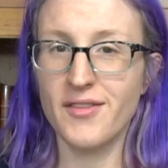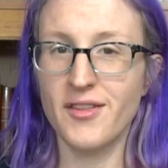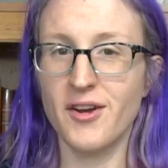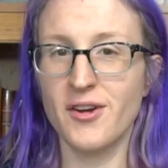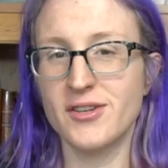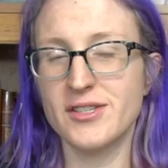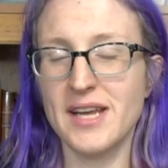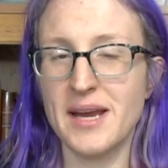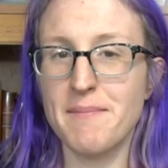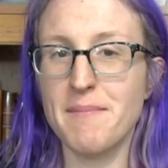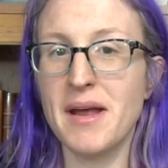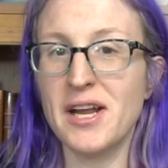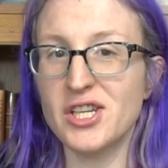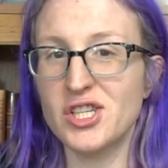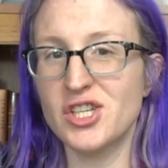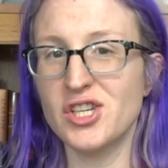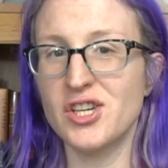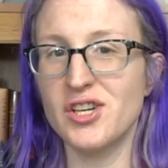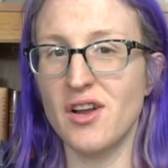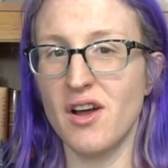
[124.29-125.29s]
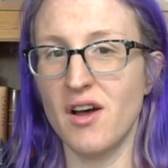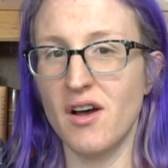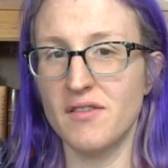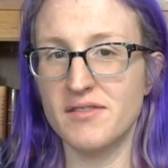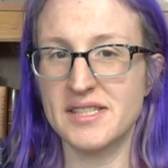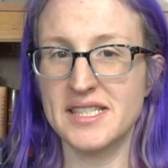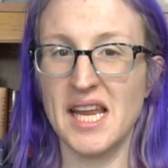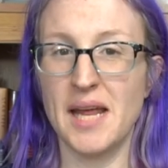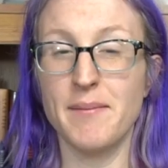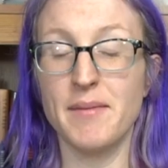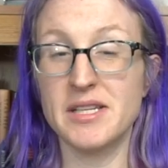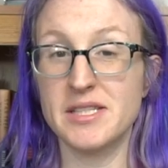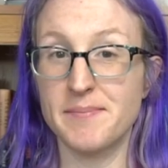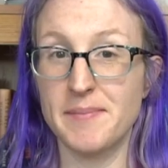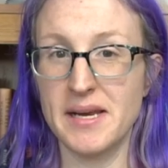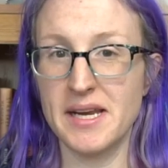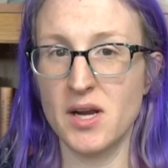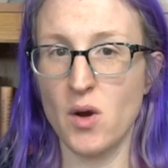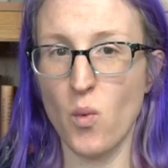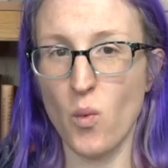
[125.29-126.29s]
There's a mention of Stamets
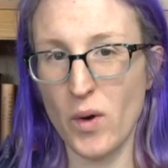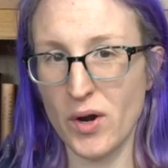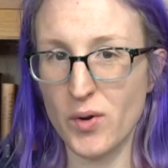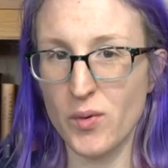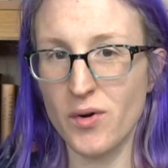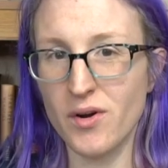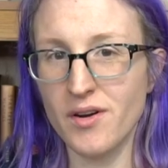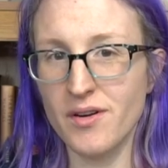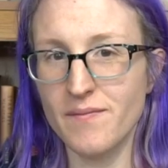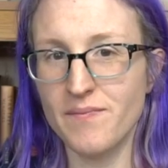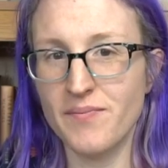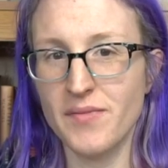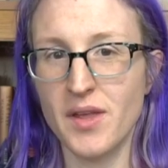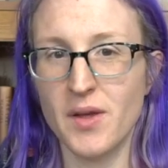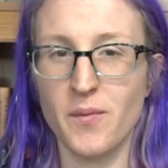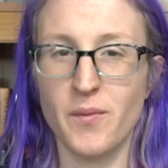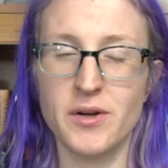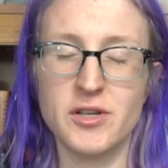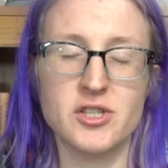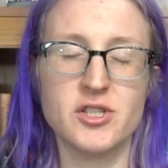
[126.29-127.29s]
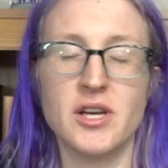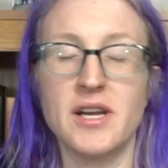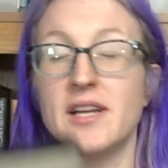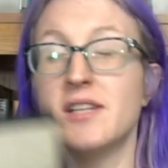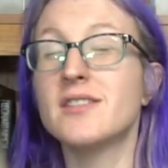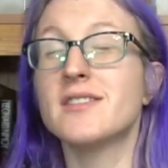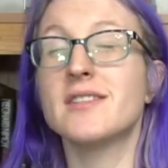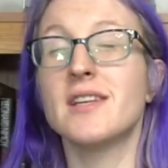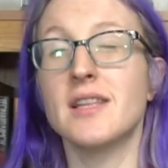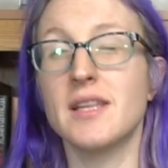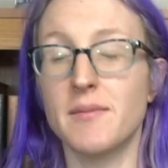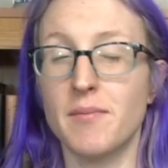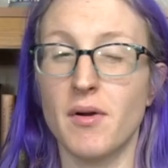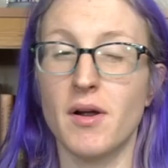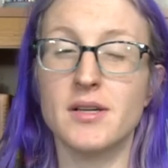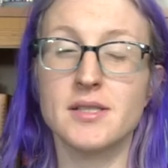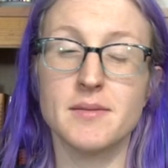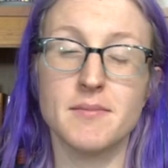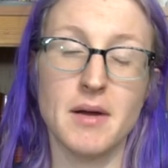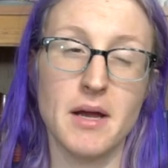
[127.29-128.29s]
being a widower, which instantly
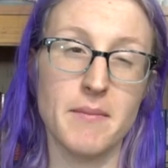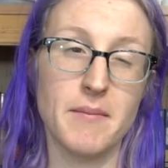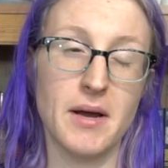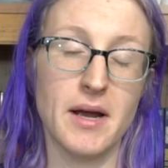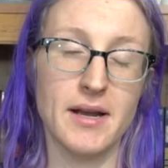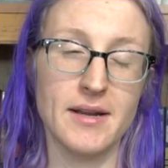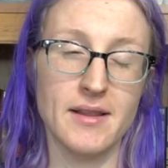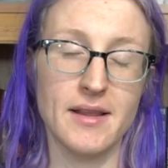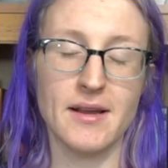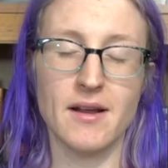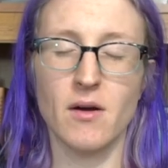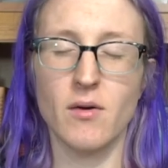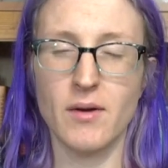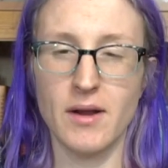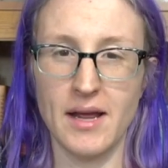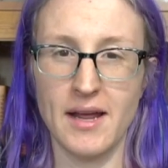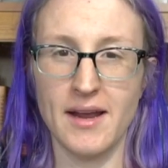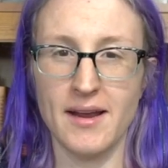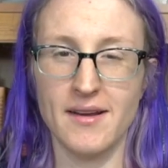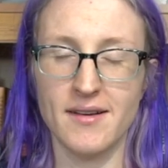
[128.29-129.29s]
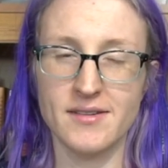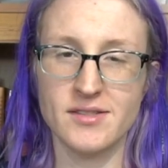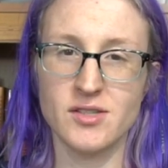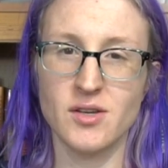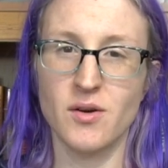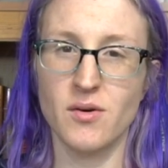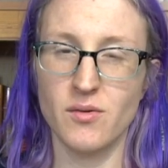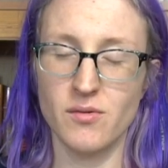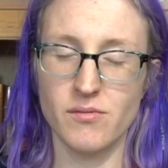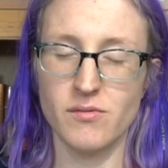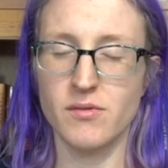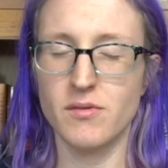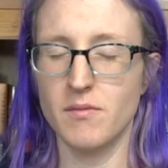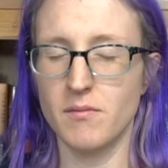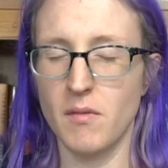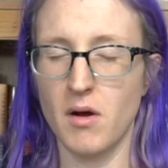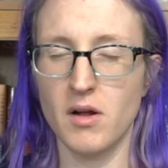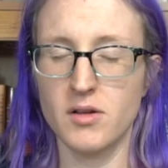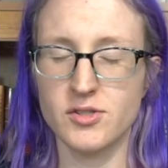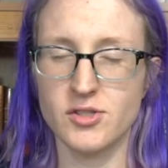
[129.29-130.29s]
brought to my mind, like, okay, so the
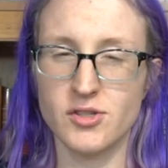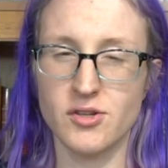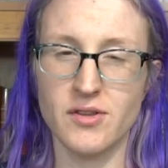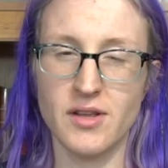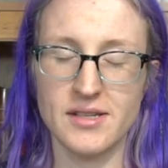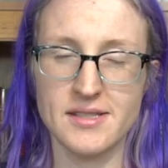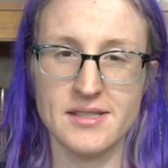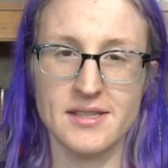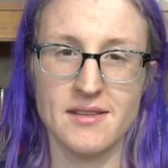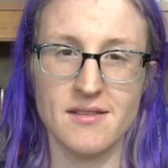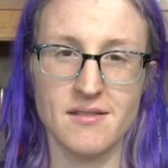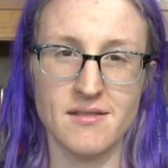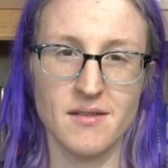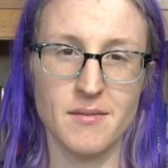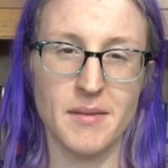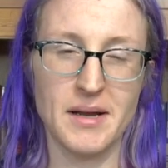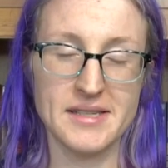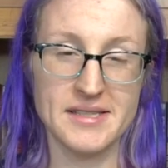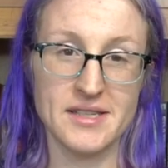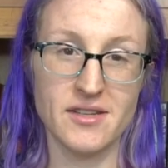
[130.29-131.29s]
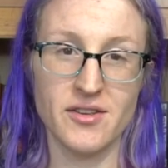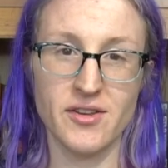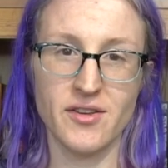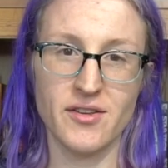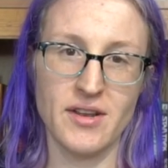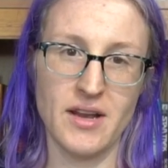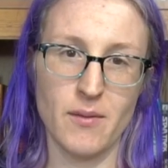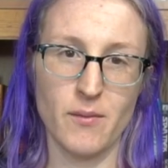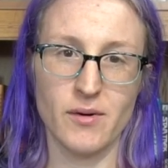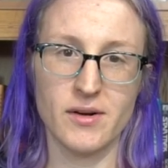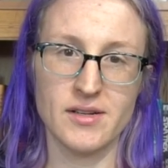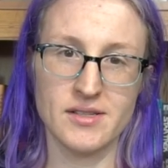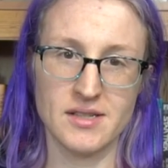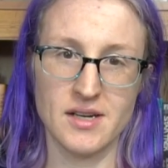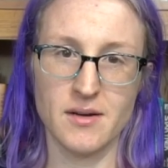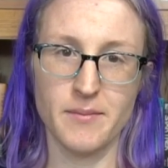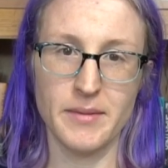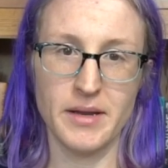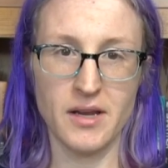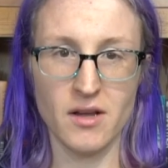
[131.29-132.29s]
monster that's in the Mycelial Network is
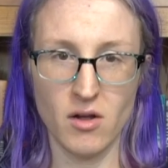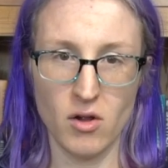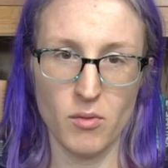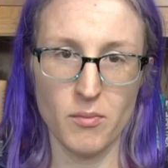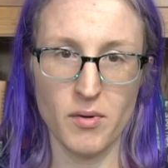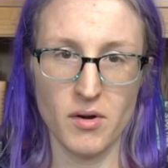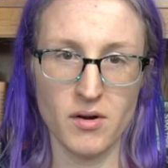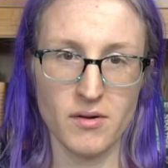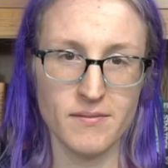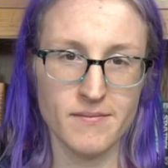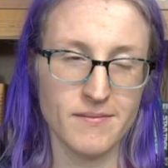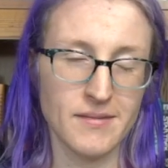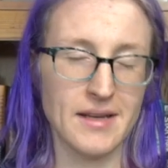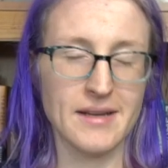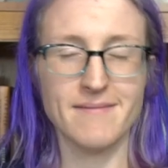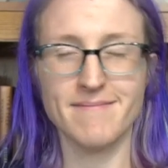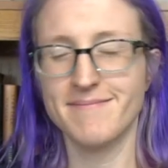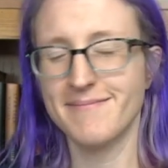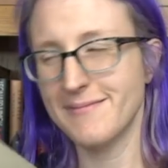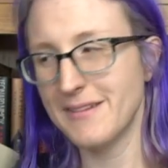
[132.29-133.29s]
going to be Culber. Like,